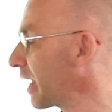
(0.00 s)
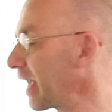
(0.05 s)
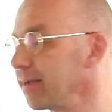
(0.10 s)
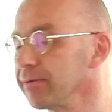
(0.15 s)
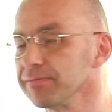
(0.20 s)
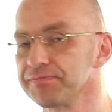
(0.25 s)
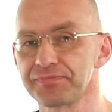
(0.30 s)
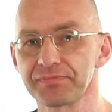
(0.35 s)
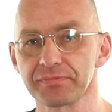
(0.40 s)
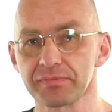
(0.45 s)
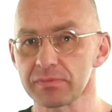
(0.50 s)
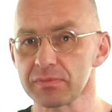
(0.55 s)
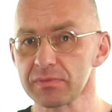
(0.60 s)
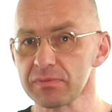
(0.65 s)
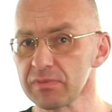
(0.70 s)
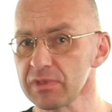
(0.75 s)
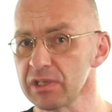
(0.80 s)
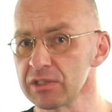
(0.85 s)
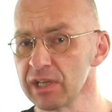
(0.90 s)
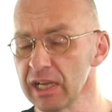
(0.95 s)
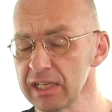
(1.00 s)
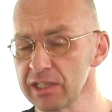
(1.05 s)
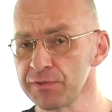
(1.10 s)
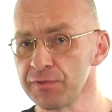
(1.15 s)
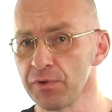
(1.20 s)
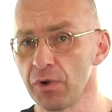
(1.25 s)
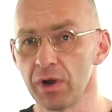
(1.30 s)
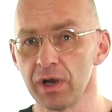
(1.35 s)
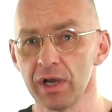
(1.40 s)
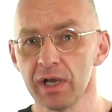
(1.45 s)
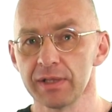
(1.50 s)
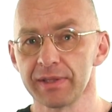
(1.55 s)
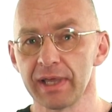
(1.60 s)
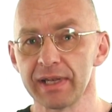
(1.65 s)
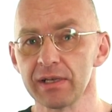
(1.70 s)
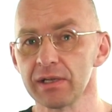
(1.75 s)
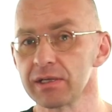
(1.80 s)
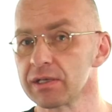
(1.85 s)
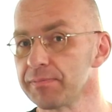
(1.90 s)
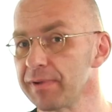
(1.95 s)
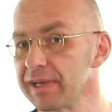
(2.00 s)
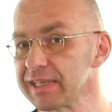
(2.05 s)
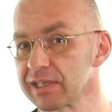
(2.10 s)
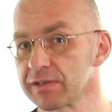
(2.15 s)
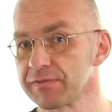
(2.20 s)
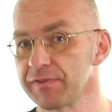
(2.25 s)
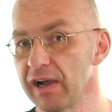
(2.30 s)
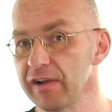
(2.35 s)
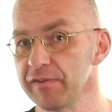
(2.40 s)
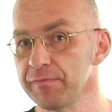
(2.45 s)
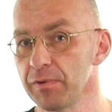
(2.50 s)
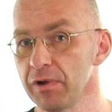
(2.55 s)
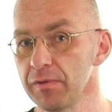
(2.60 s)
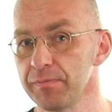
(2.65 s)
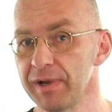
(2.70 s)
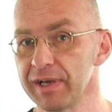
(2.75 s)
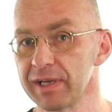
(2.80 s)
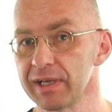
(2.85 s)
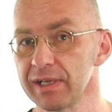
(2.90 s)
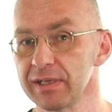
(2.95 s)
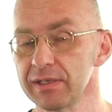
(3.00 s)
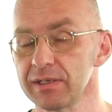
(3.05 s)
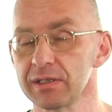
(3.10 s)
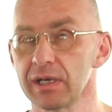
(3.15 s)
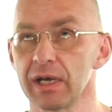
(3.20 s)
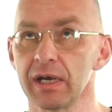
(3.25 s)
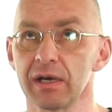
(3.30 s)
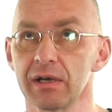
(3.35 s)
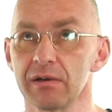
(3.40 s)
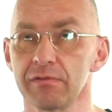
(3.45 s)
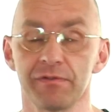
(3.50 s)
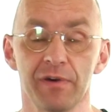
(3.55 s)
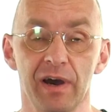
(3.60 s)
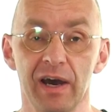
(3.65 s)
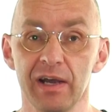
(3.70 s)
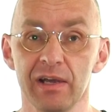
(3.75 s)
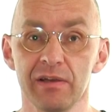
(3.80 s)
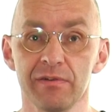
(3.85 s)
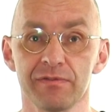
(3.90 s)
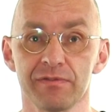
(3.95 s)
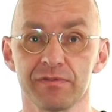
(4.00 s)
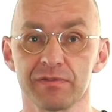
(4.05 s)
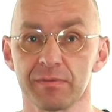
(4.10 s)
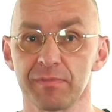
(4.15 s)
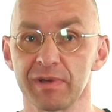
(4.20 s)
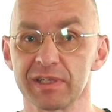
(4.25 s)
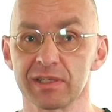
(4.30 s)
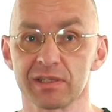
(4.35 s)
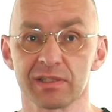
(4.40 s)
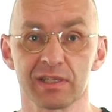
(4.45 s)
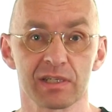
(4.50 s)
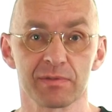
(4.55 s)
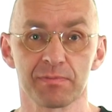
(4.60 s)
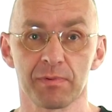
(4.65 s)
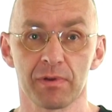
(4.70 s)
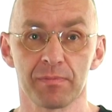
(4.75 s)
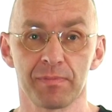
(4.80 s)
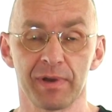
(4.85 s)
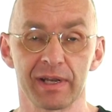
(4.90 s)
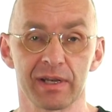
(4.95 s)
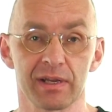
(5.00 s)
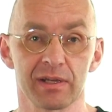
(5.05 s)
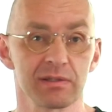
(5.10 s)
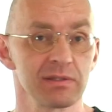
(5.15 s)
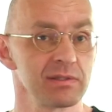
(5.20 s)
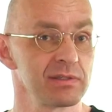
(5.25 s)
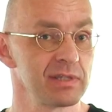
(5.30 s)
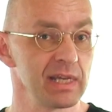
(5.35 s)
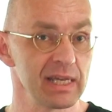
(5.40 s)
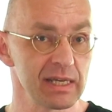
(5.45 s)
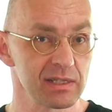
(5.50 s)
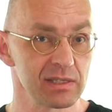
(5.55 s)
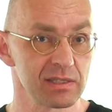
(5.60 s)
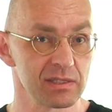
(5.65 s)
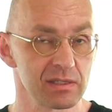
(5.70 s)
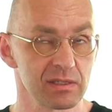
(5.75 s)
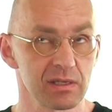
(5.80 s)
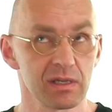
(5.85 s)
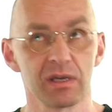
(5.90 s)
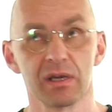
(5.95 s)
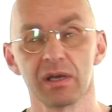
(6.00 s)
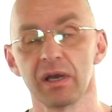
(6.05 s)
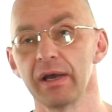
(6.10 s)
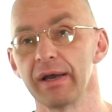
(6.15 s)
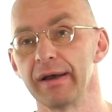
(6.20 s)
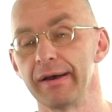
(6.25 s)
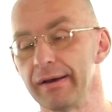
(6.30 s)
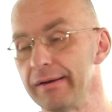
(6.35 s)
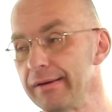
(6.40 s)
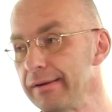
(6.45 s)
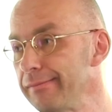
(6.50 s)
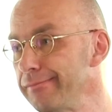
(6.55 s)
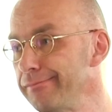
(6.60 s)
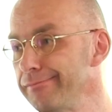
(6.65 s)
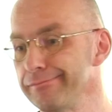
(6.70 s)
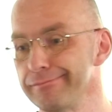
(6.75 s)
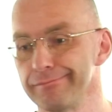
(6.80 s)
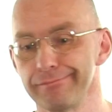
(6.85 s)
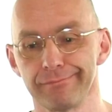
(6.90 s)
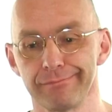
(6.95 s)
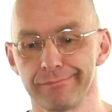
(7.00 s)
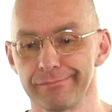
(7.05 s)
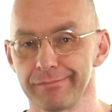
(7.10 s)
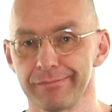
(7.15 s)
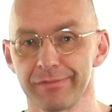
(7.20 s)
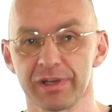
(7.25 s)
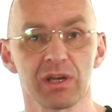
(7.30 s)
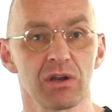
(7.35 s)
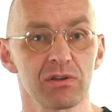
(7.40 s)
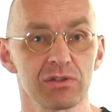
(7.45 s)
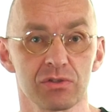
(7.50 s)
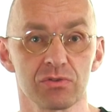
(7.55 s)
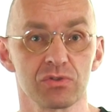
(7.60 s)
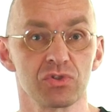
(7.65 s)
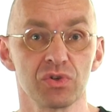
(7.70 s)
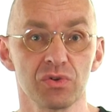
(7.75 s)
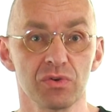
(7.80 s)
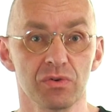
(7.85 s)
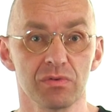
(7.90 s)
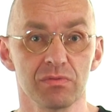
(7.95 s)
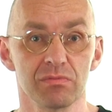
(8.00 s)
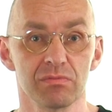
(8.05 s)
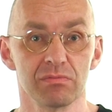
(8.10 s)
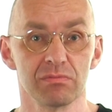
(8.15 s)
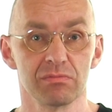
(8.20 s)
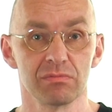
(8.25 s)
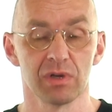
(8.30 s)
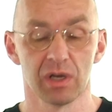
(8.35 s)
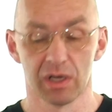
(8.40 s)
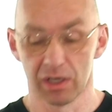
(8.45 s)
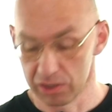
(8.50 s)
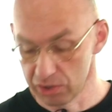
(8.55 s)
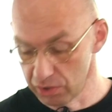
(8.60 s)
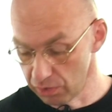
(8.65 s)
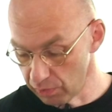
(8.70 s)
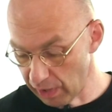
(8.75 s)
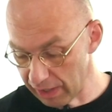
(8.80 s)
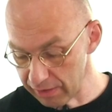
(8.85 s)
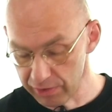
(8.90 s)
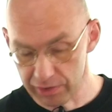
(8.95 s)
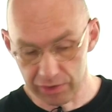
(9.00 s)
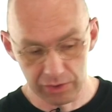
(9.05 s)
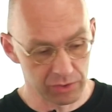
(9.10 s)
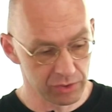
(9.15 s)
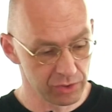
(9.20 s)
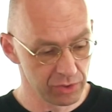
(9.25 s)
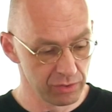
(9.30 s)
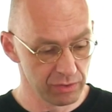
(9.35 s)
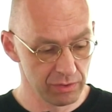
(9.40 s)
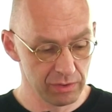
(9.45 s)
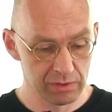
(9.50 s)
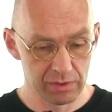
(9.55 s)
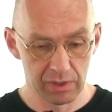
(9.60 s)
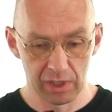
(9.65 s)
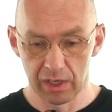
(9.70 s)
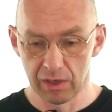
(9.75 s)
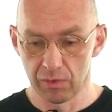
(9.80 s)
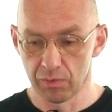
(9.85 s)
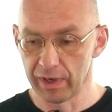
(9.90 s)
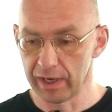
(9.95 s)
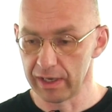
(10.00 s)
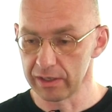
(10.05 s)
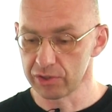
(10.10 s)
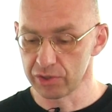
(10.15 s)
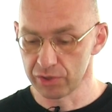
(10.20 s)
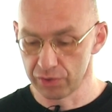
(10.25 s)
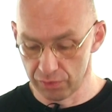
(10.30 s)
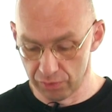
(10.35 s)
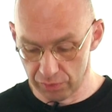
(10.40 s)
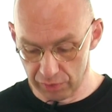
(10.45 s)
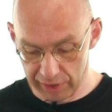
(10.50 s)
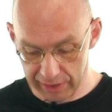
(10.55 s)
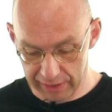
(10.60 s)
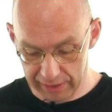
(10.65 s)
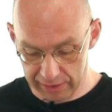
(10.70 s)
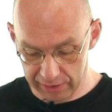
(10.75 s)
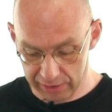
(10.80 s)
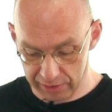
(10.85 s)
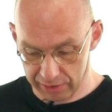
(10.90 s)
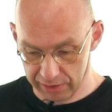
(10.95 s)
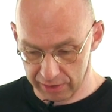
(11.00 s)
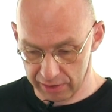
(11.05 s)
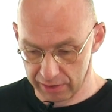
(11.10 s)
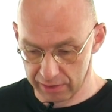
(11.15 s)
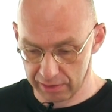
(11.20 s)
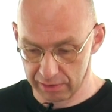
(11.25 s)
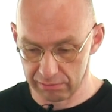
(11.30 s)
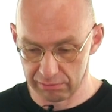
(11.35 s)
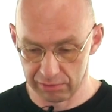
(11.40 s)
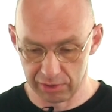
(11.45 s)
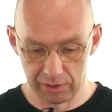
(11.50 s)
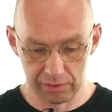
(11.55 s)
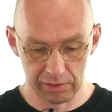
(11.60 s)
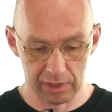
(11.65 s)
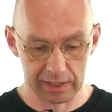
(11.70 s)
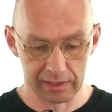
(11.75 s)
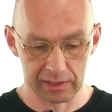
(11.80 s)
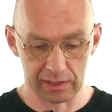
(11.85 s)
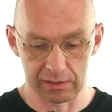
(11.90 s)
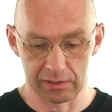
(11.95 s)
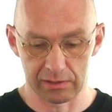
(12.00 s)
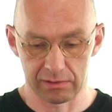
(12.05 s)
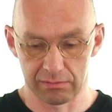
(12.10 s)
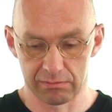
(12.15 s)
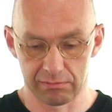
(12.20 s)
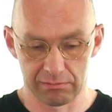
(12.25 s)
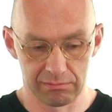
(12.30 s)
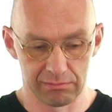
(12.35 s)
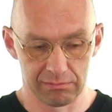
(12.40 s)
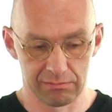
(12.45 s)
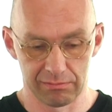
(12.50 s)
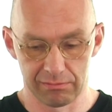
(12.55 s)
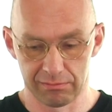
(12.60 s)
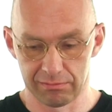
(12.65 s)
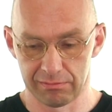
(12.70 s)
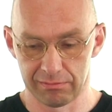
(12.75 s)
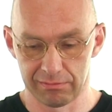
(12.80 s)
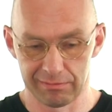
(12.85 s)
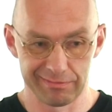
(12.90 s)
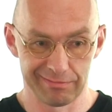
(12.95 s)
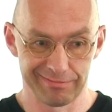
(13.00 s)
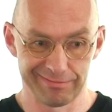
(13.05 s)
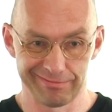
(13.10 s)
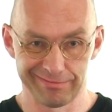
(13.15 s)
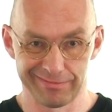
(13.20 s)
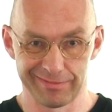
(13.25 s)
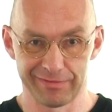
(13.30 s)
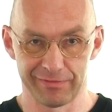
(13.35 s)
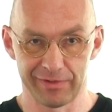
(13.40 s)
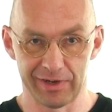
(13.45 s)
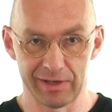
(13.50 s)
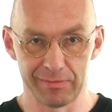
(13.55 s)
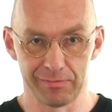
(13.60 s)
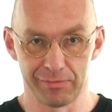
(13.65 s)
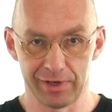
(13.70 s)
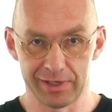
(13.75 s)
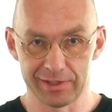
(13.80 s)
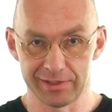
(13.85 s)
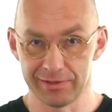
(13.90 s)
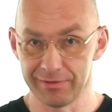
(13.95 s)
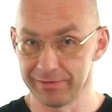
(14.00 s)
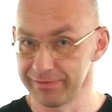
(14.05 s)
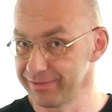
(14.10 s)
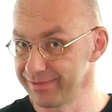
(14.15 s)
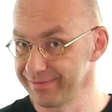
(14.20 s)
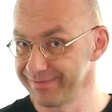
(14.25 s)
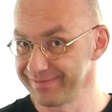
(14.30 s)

okay. That's four. Then the basic five ball pattern, uh, five. The basic six ball pattern, six. Um, we can also do 2 So how do you do two? Well, two is, you know, like this. Very impressive.